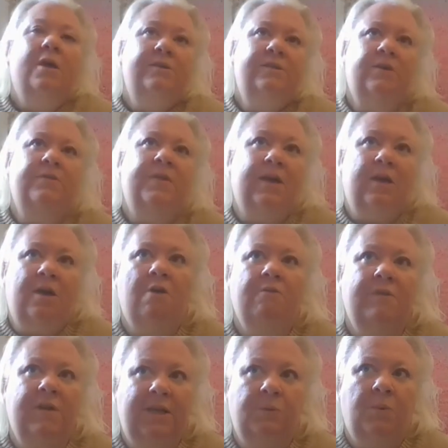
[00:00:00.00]
So they're
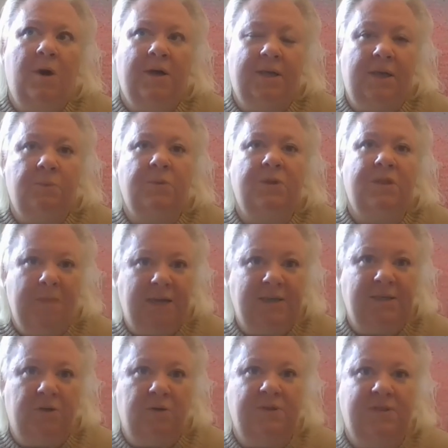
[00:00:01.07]
currently working with the
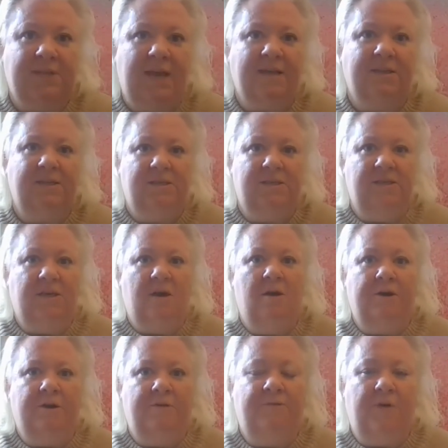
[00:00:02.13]
medical sector to
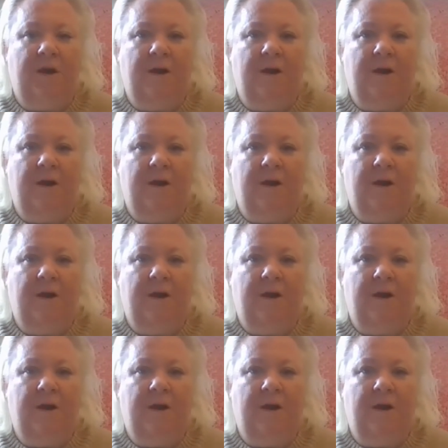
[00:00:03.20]
kind of